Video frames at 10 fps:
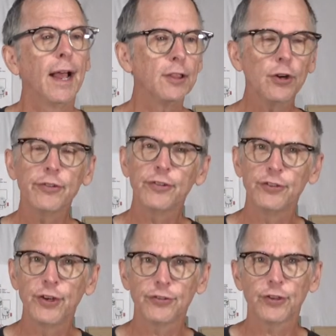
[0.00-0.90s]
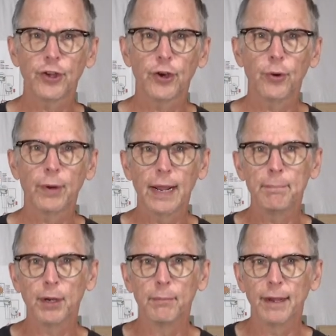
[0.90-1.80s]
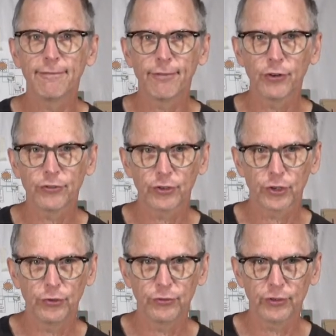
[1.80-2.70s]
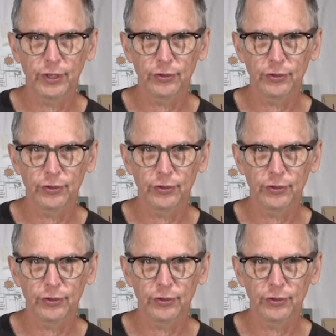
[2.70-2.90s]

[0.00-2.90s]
I learned this years ago when I built my first acoustic